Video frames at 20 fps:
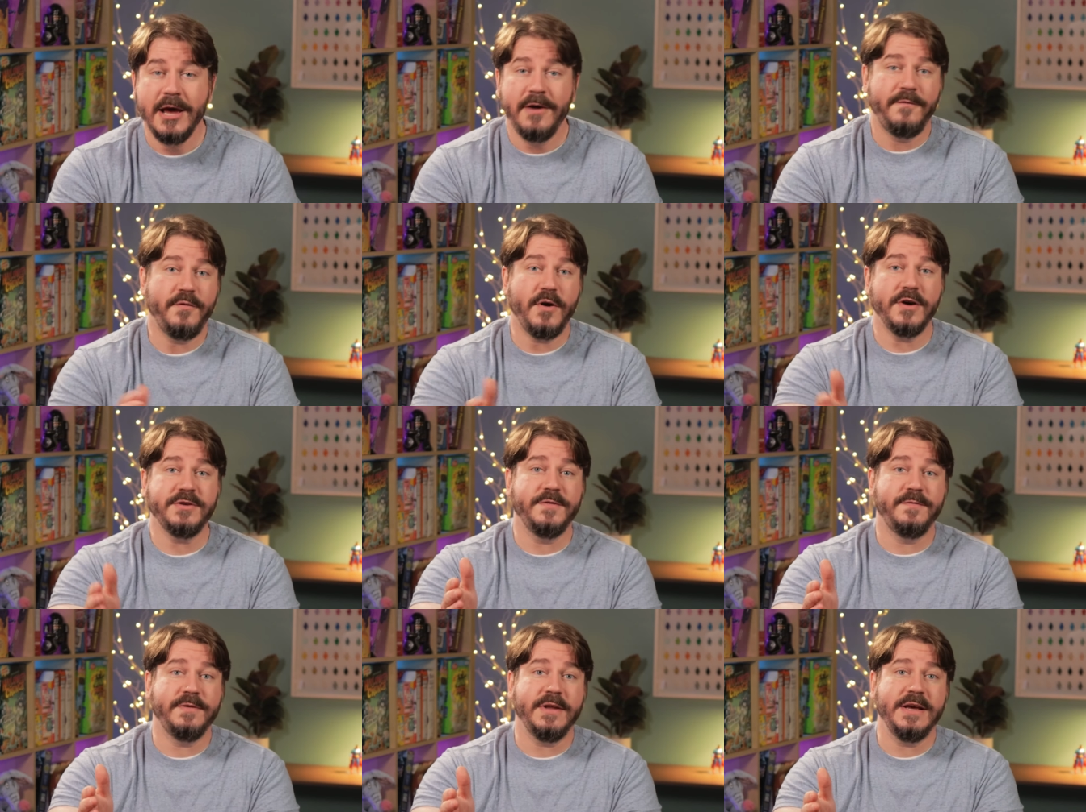
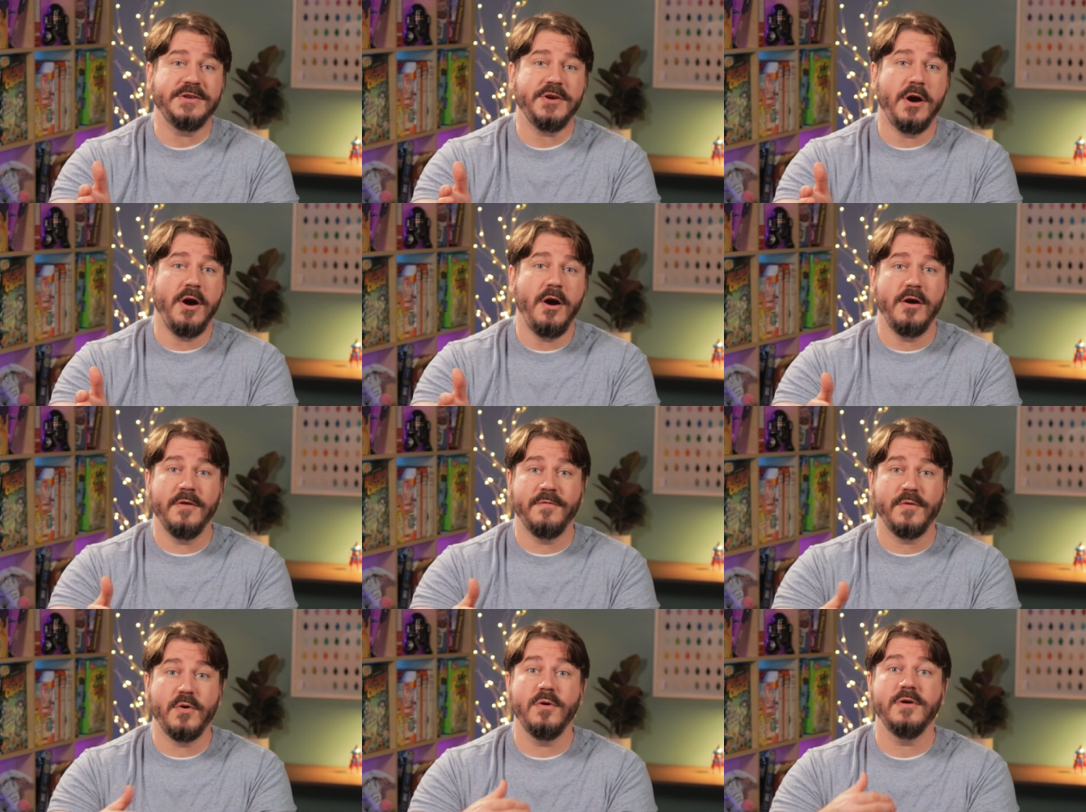Frosted Flakes
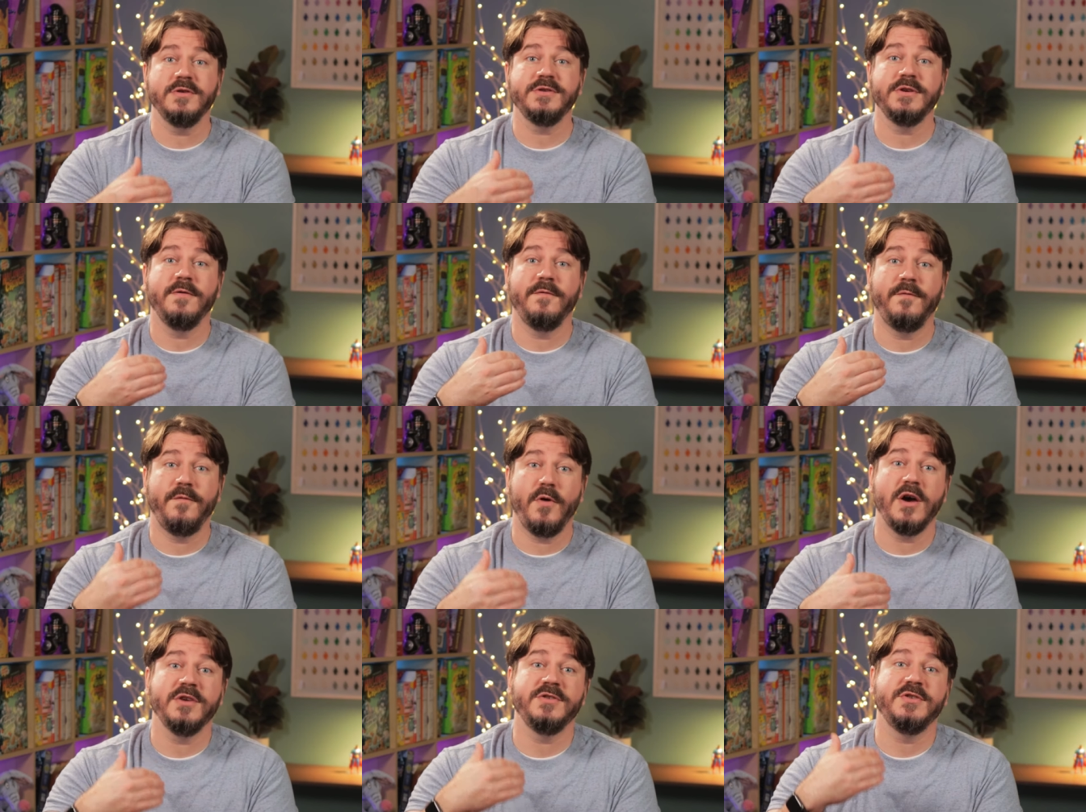are, of course,
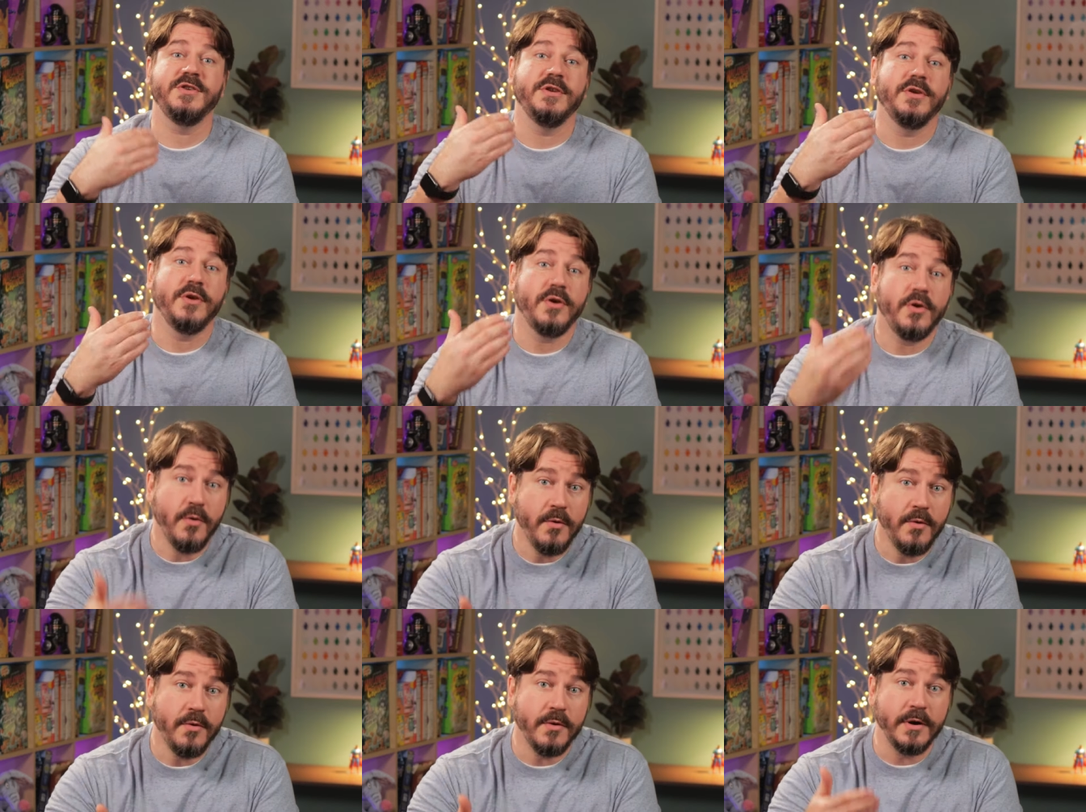frosted
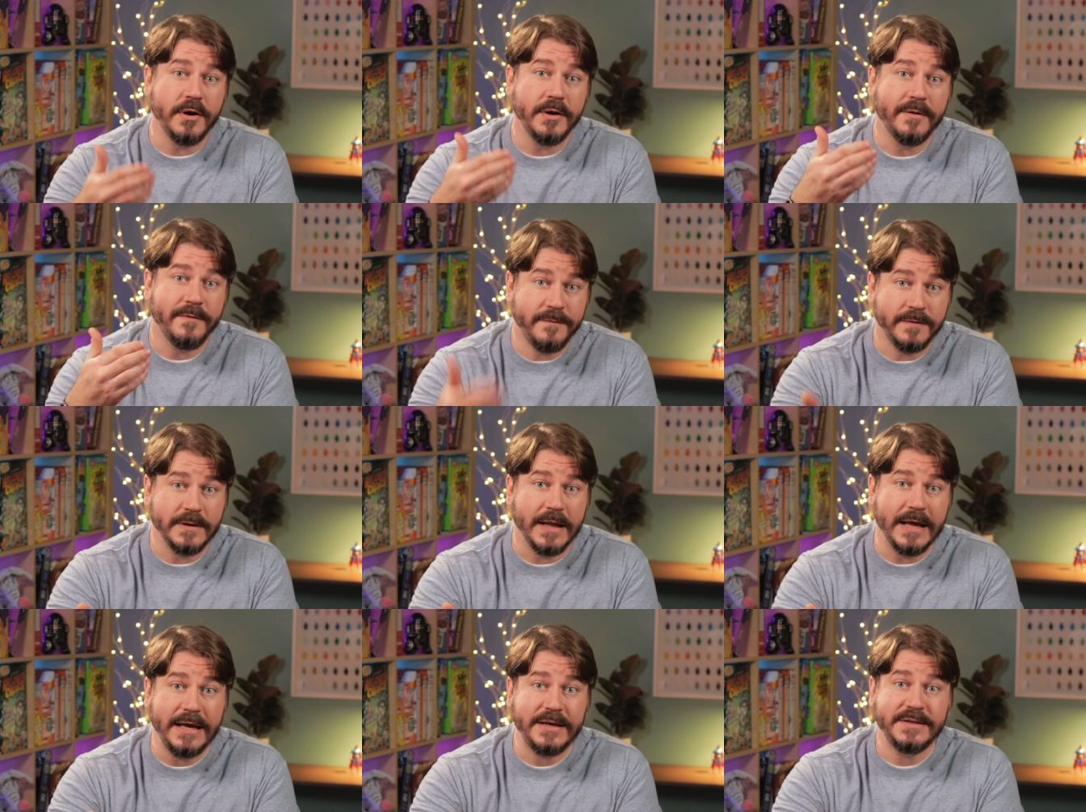corn
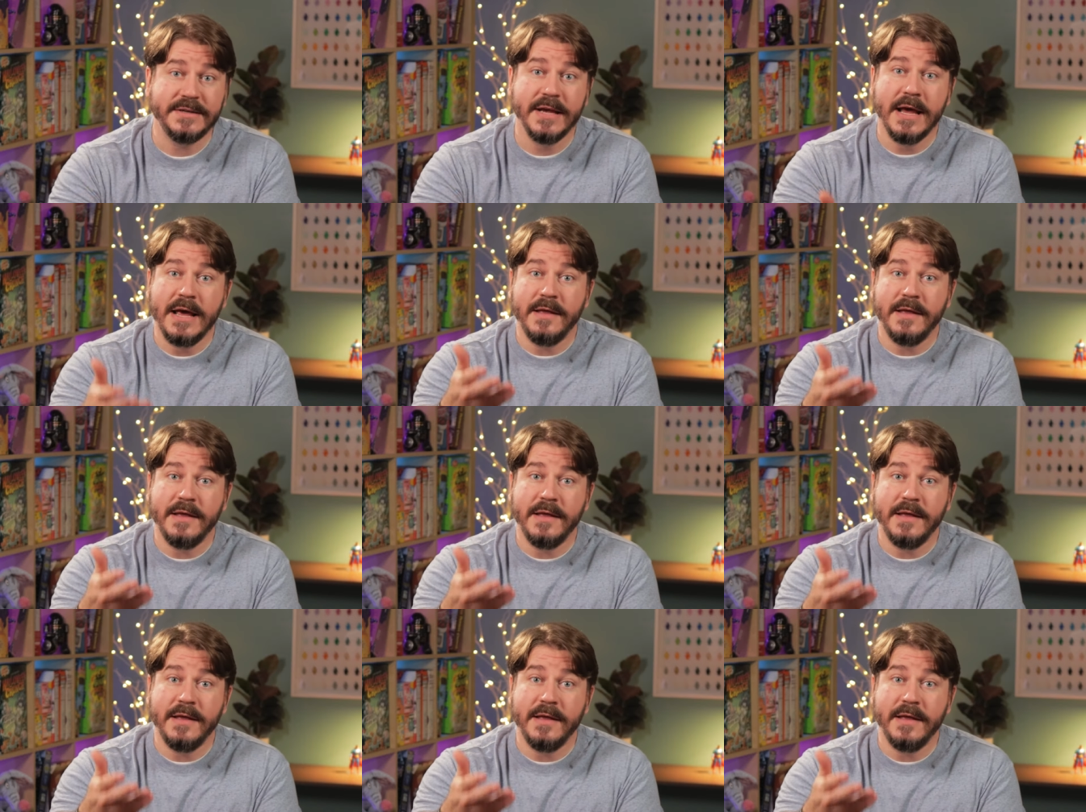flakes.